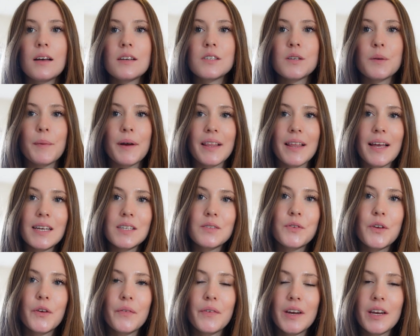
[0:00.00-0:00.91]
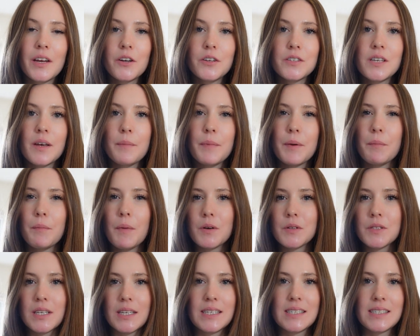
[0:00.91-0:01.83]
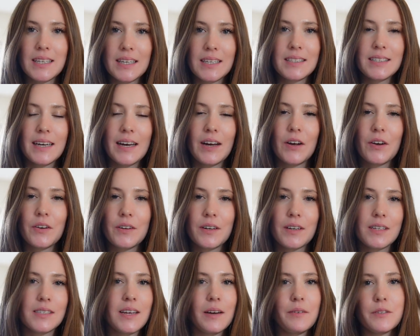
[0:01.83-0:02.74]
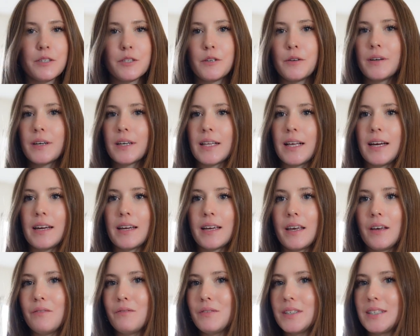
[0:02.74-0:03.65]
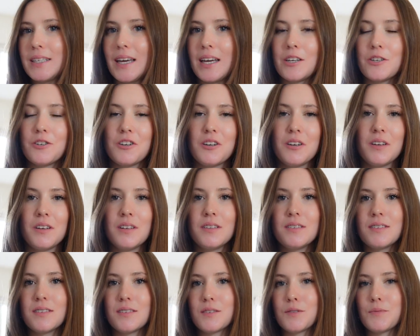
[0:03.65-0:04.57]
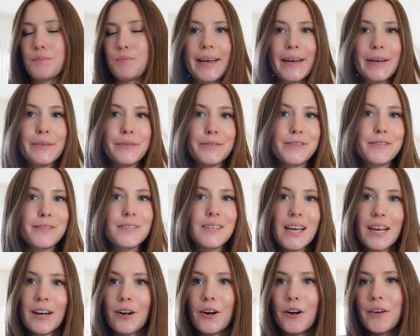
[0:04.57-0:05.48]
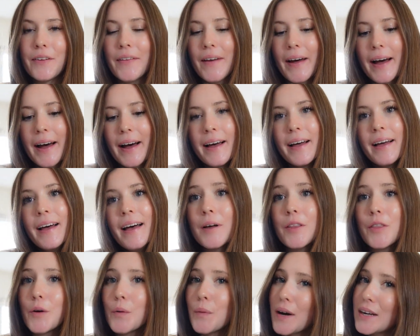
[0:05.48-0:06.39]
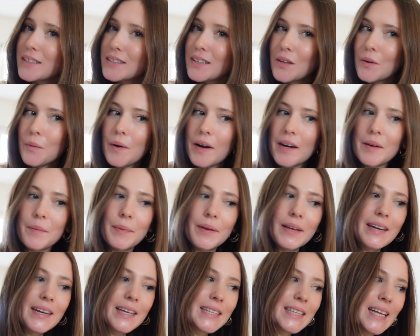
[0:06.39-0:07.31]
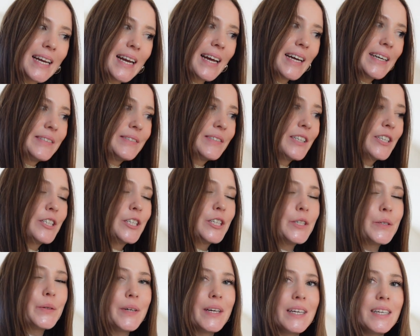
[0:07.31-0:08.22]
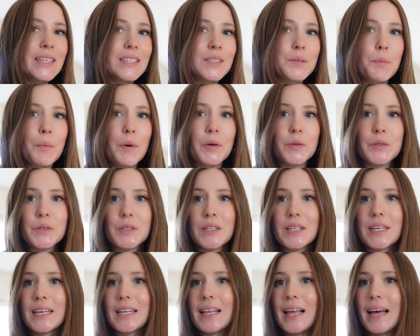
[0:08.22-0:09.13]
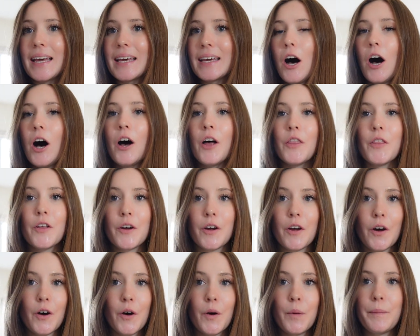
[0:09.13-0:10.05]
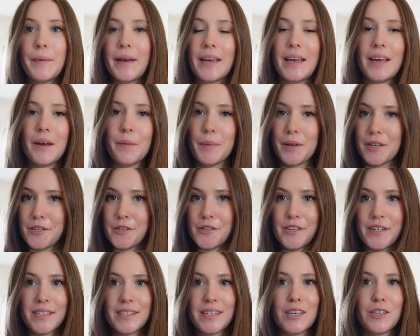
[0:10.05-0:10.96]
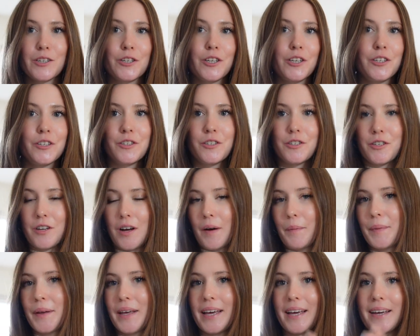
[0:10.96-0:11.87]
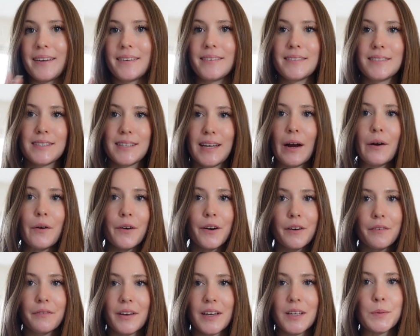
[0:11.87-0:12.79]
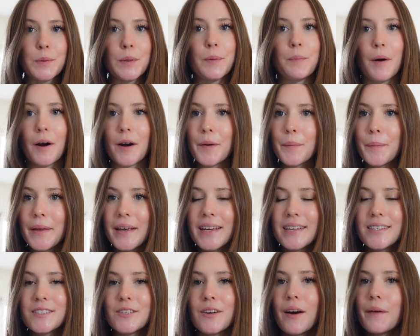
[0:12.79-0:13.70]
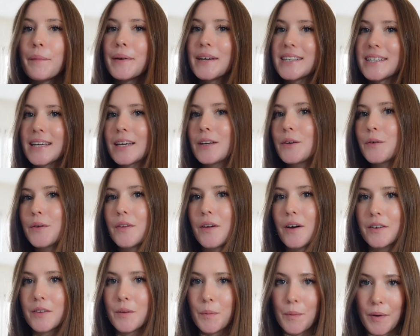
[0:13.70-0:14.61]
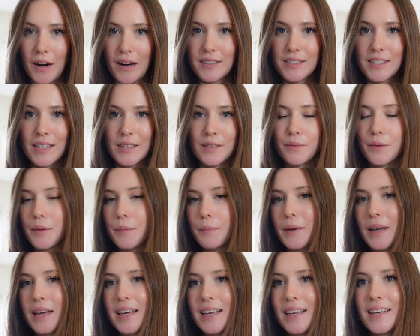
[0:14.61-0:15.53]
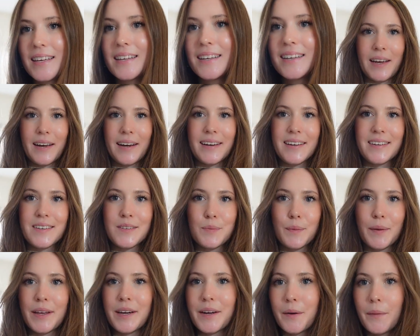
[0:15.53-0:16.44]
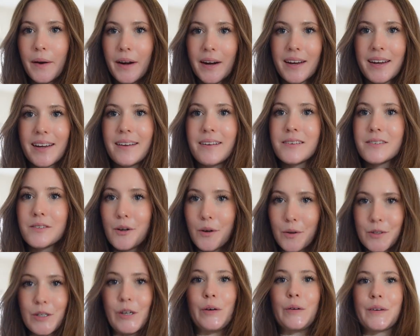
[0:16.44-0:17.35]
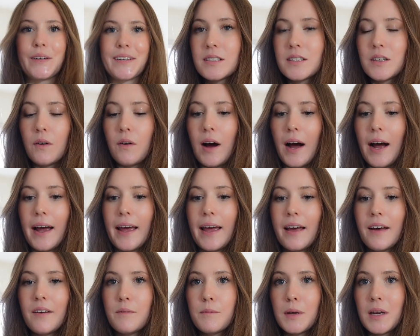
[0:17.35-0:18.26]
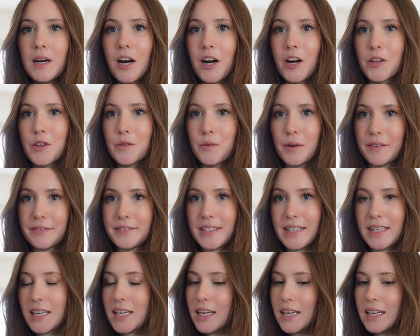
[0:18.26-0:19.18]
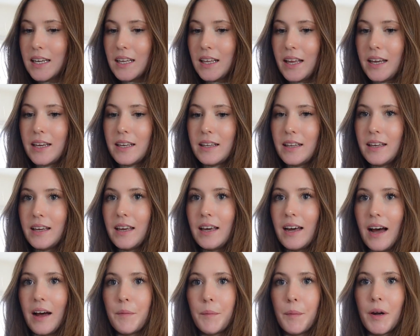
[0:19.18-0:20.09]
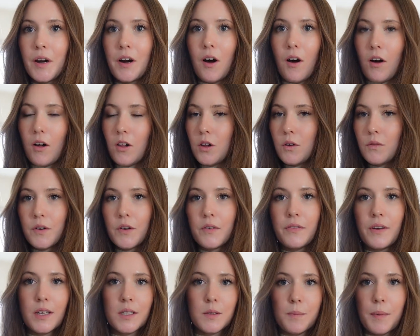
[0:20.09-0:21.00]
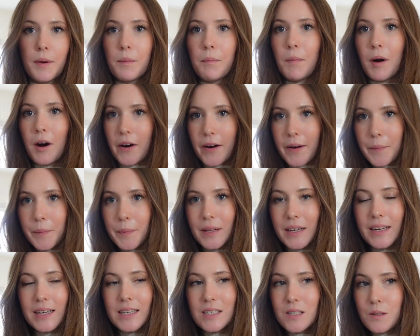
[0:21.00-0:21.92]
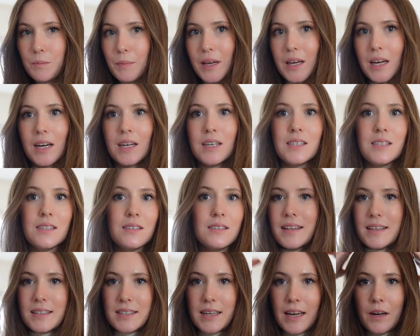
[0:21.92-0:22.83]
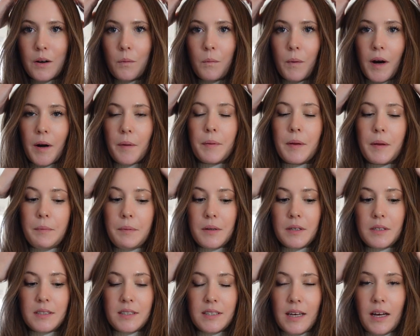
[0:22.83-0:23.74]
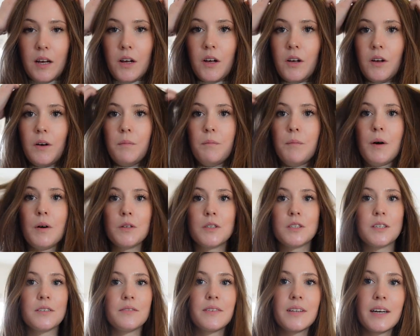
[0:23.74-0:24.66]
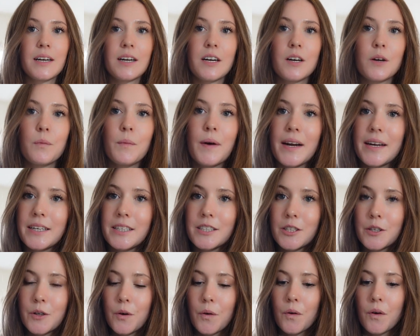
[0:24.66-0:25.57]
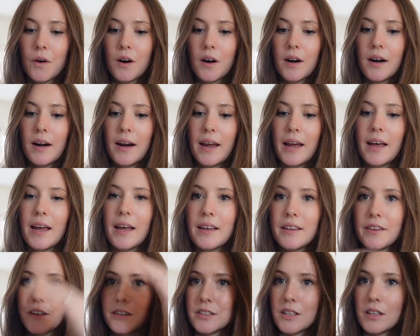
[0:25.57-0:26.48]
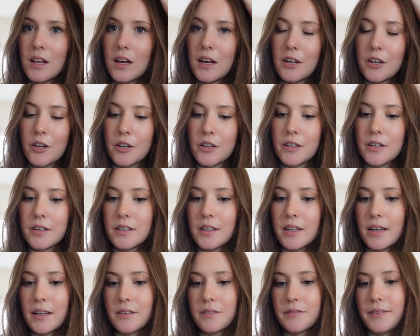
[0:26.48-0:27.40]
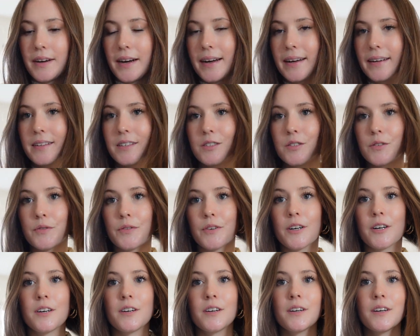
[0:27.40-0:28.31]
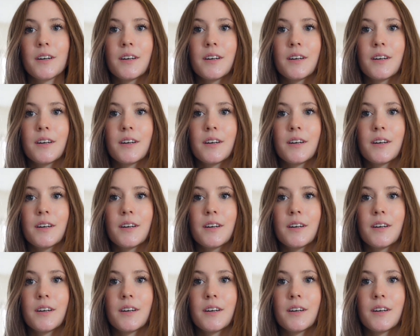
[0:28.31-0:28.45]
So my last few videos have been mostly sit down because I was doing like invitations, gifts, and all of that. But the rest of the wedding planning that I have to do is mostly like on the go, making a bunch of decisions, shopping, scouring Facebook Marketplace. So I'm gonna take you along the process with me because planning a wedding is no joke. So I have been on a thrifting kick lately. I've been all over Facebook Marketplace because that's kind of where people sell most of their wedding decor, and there's a lot of good like finds for